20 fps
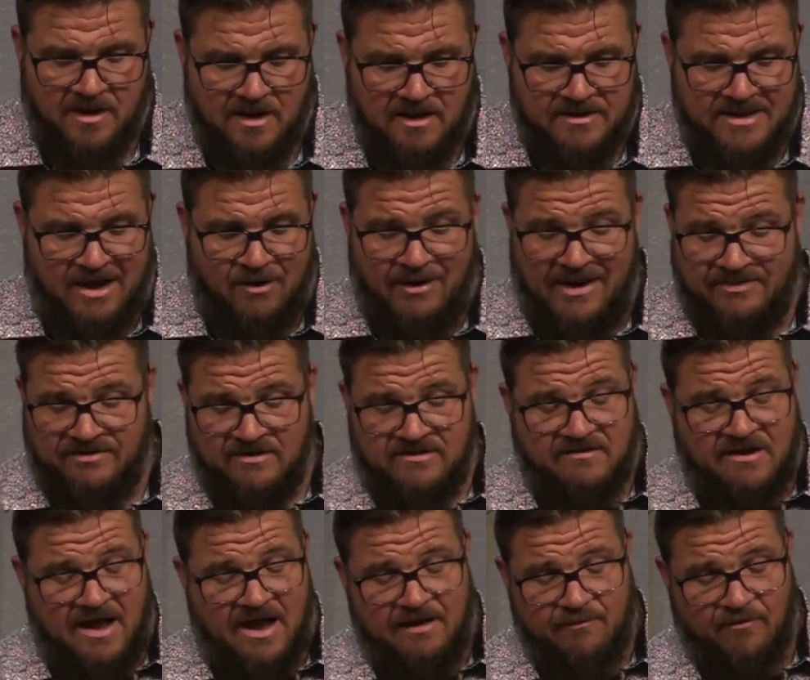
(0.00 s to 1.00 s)
Now, at the
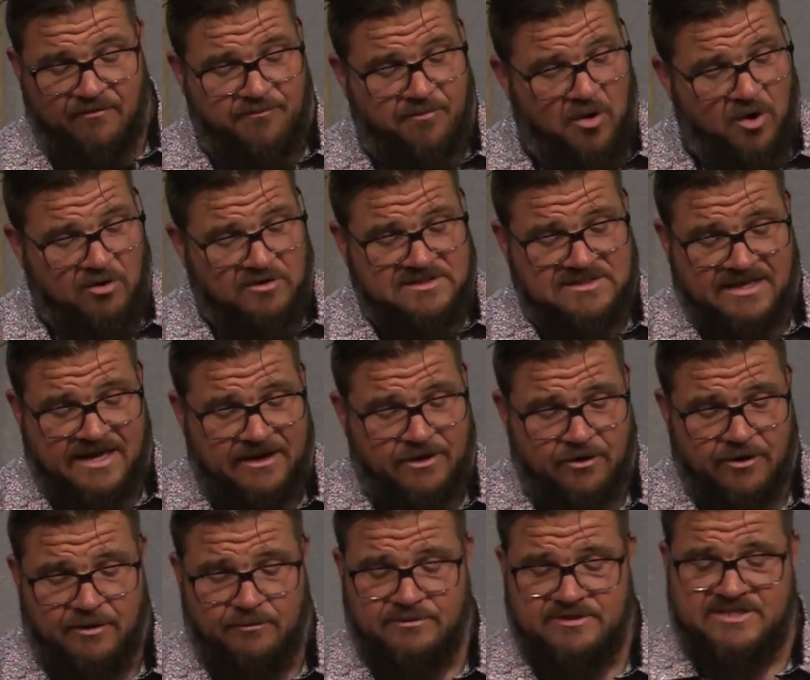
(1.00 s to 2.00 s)
time of Paul's
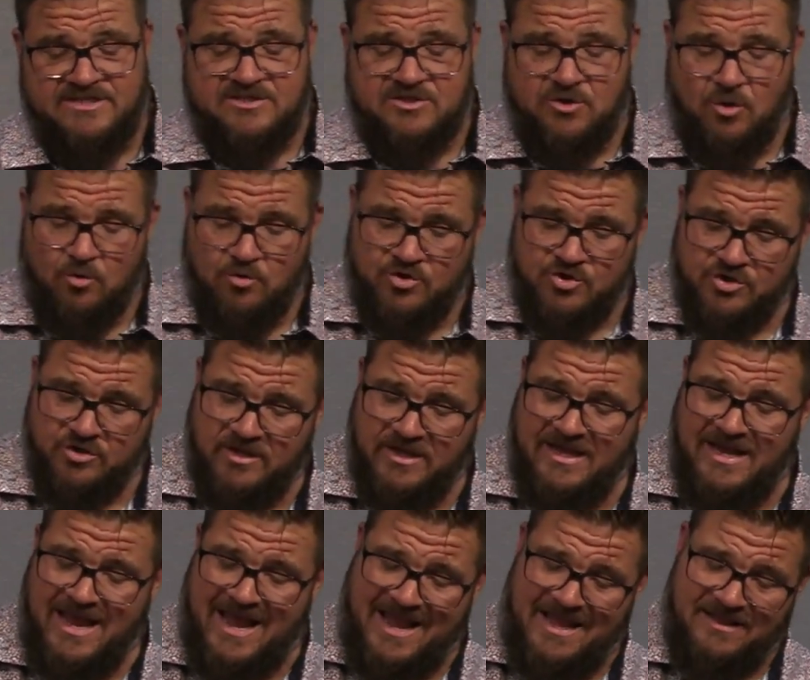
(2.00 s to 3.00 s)
letter, it was
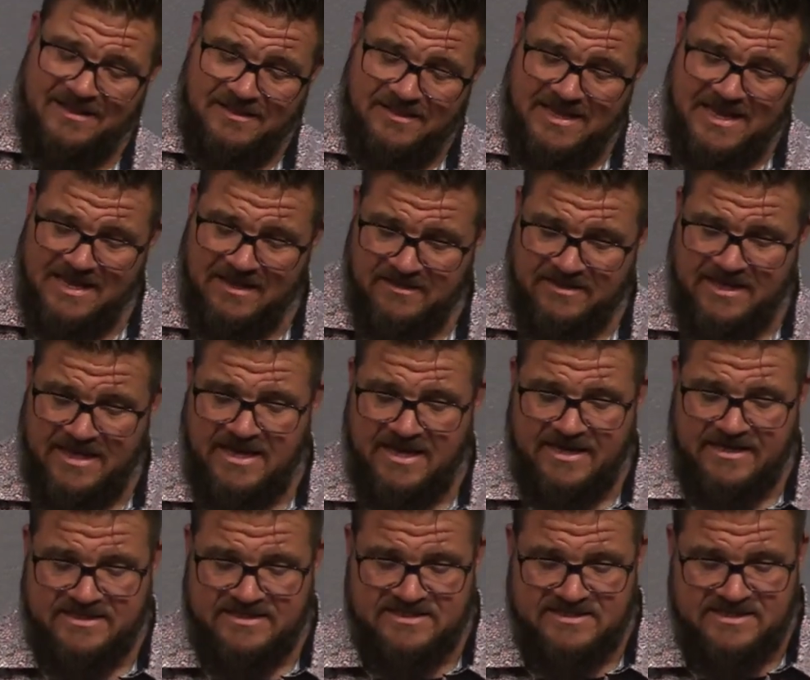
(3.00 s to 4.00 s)
socially and legally
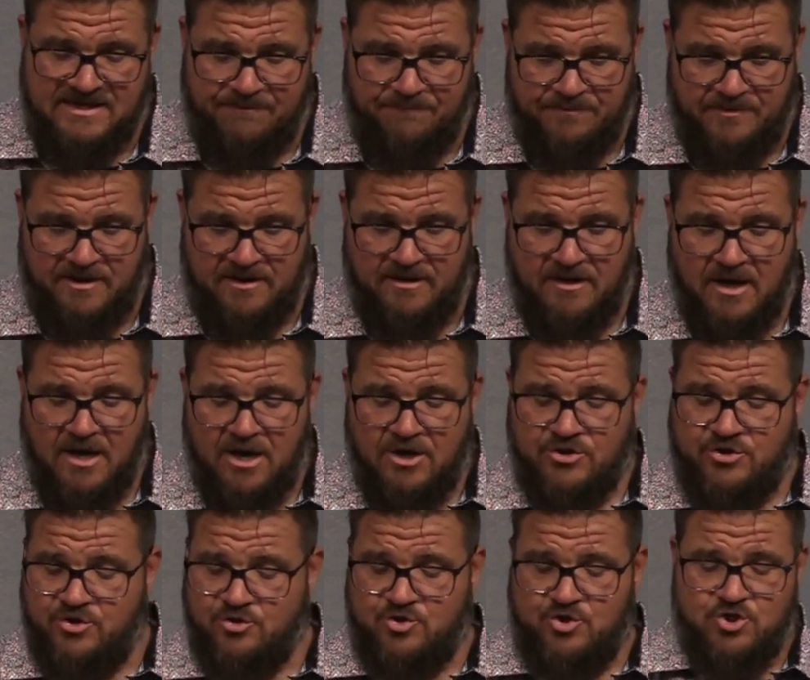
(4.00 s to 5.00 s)
accepted
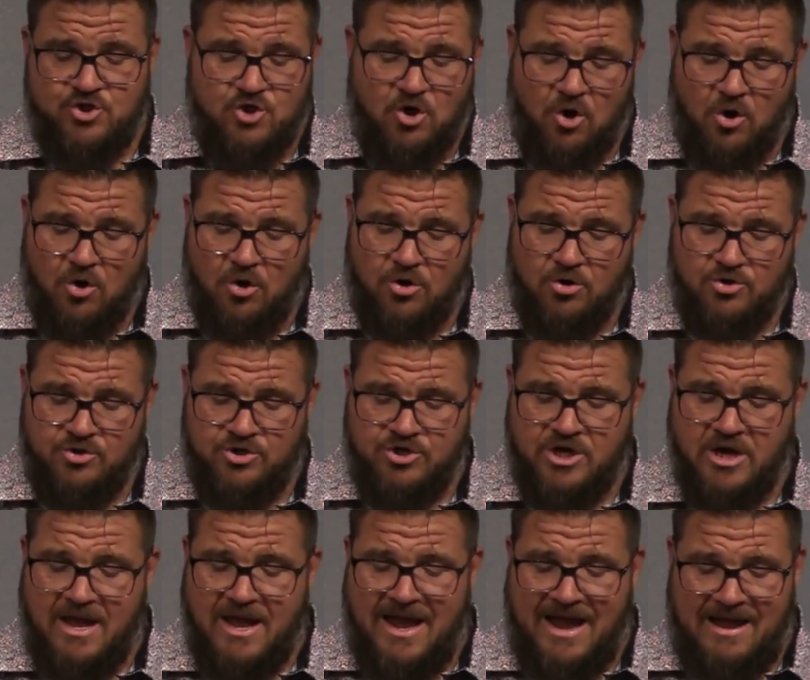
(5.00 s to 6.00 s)
to charge
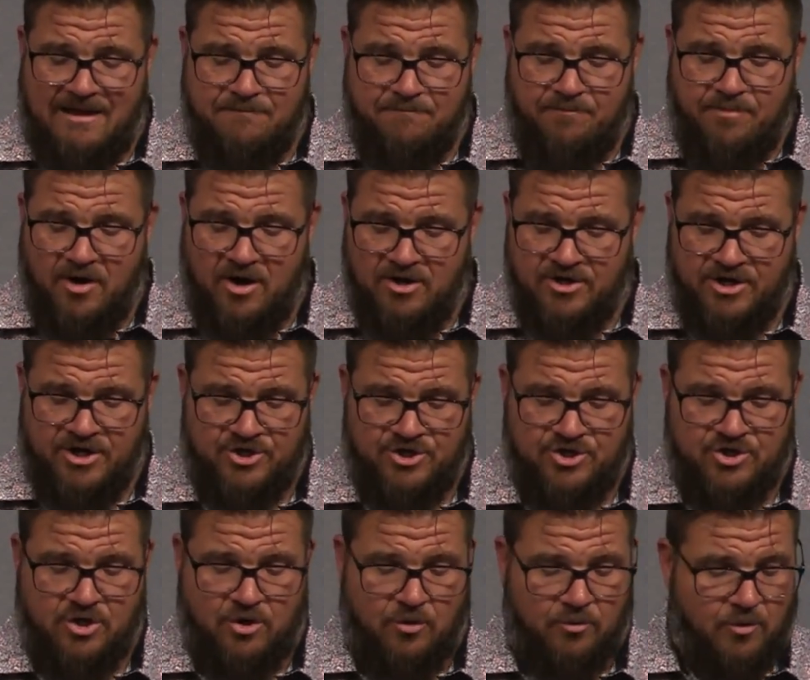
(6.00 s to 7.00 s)
and
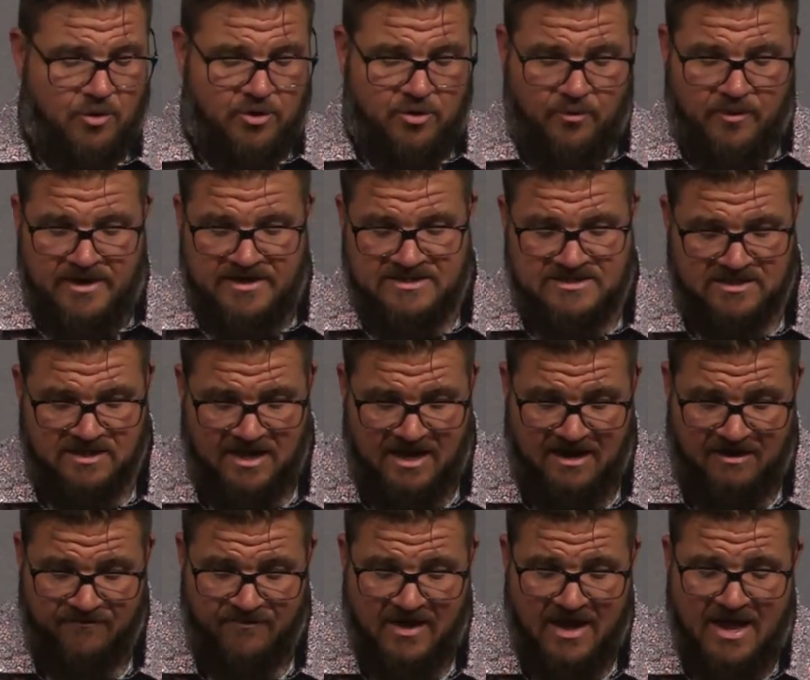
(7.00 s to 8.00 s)
punish a runaway
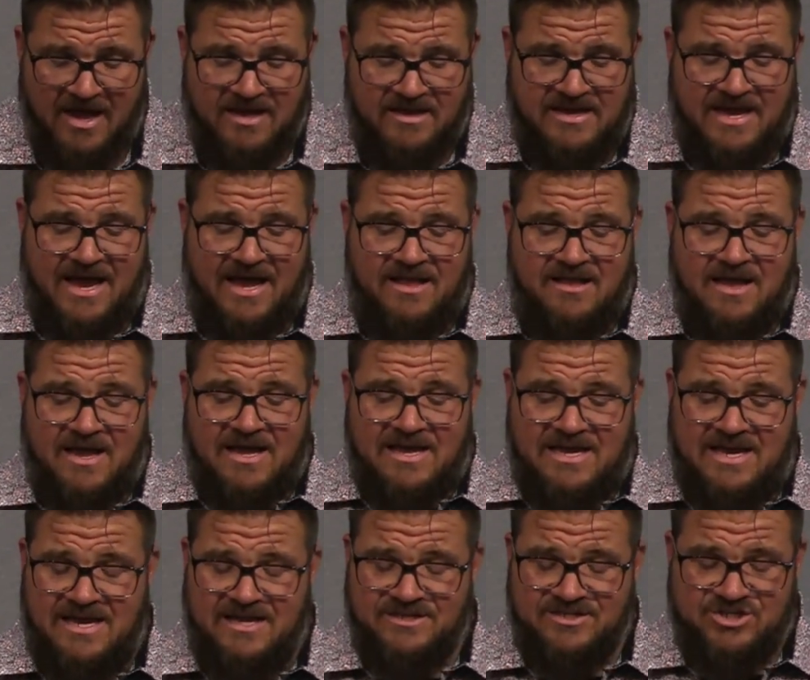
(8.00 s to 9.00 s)
slave. Yet,
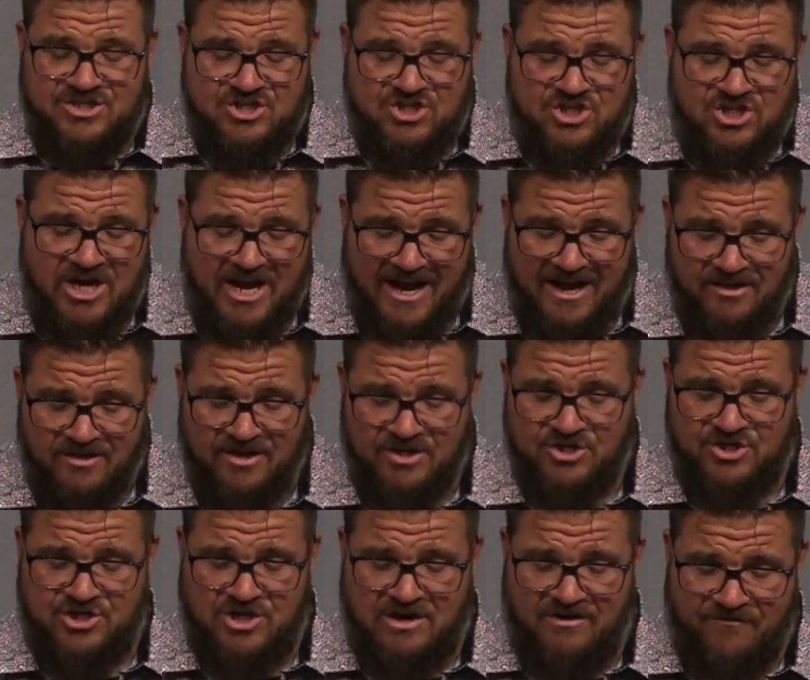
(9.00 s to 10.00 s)
he is
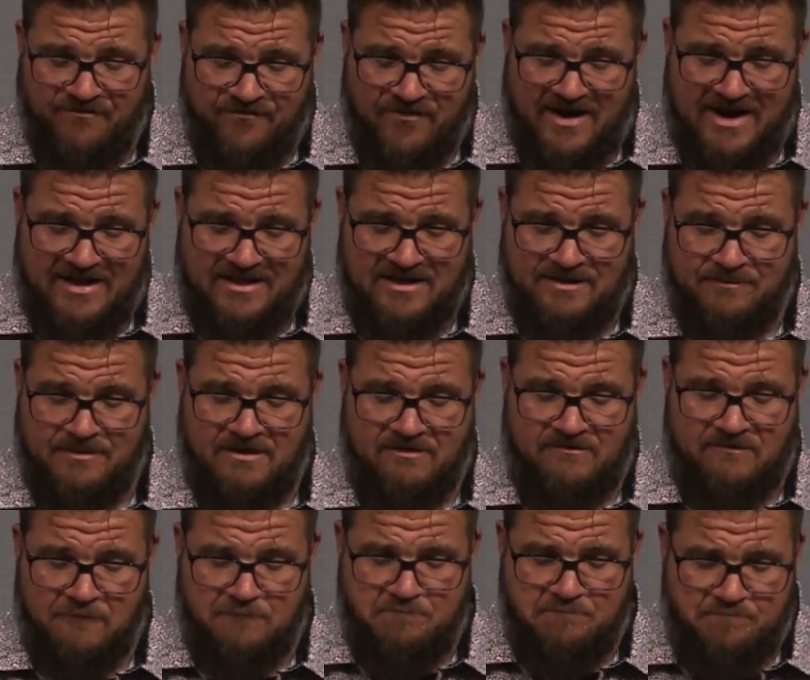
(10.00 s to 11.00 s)
challenging Philemon
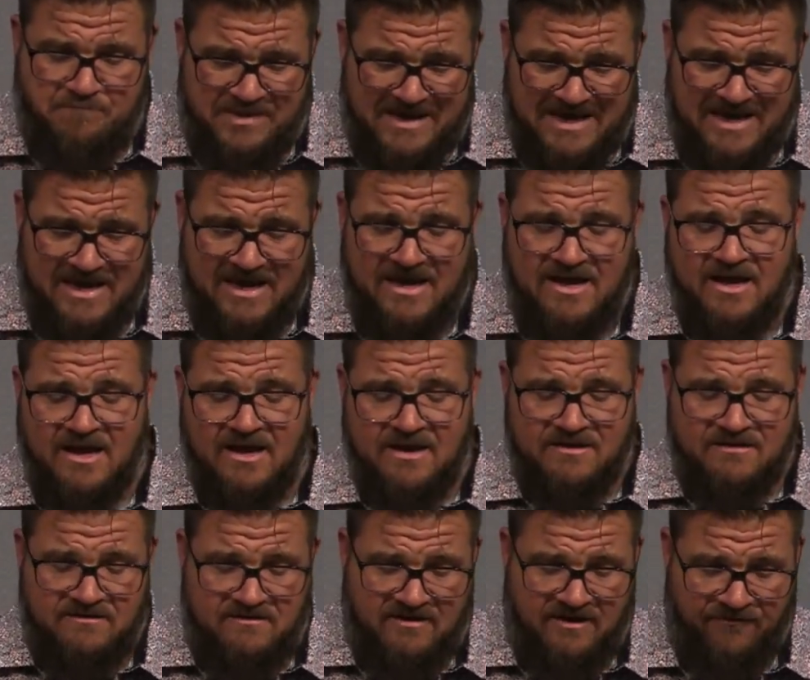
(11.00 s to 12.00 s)
to be
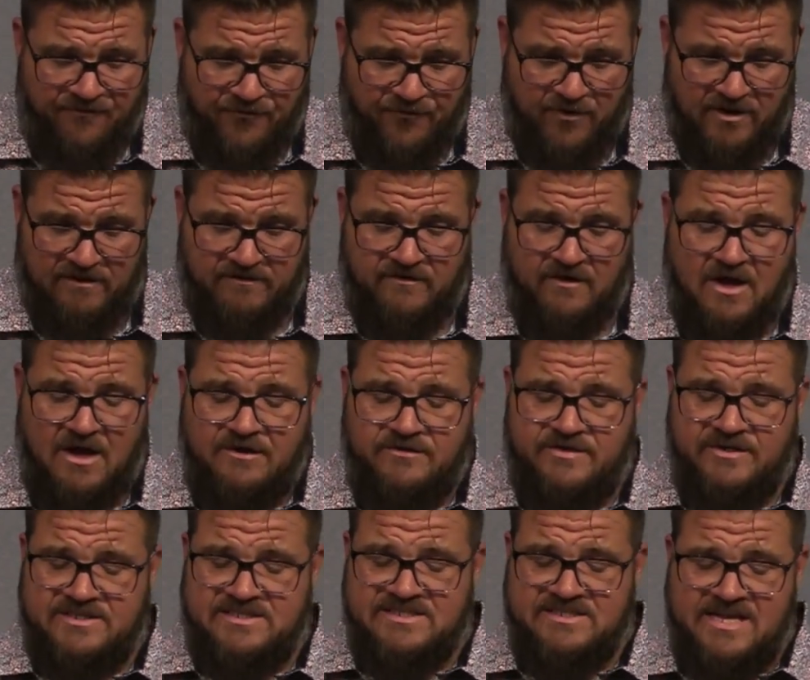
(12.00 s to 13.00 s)
different,
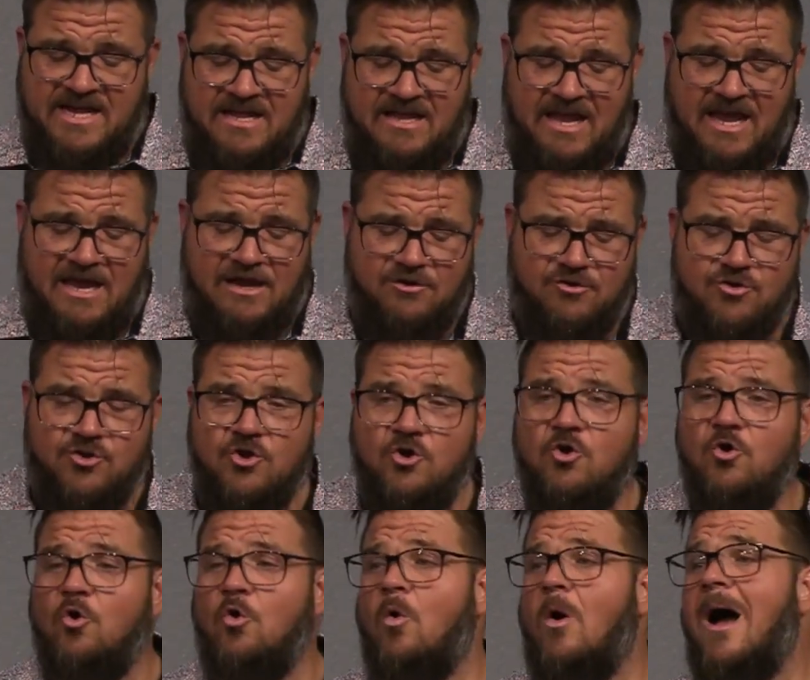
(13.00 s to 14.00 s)
to set a
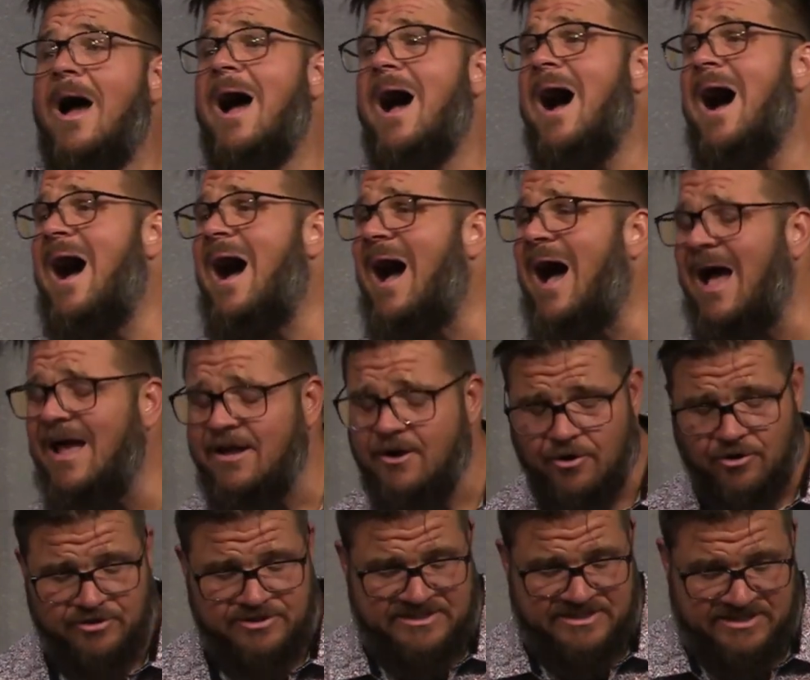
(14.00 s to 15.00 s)
new,
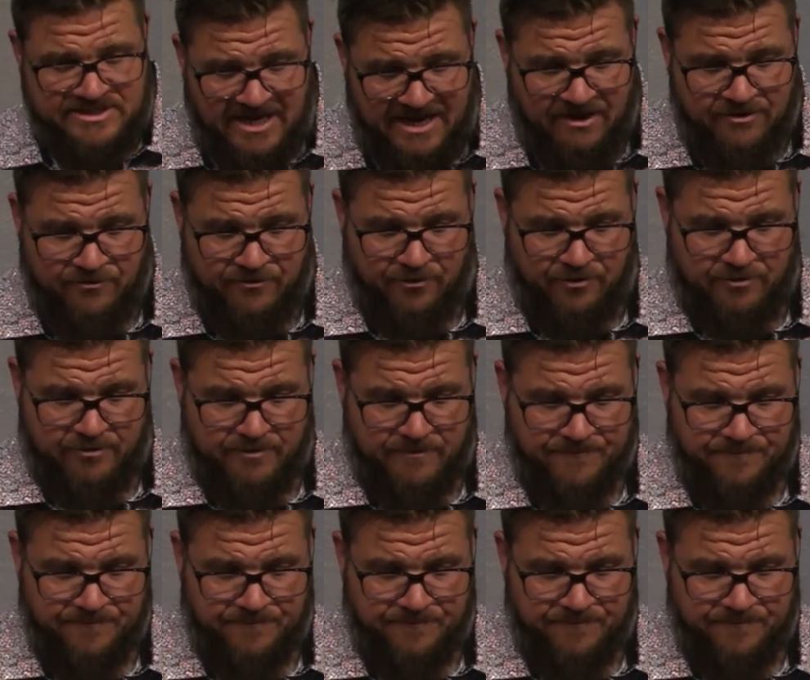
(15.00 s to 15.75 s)
higher standard,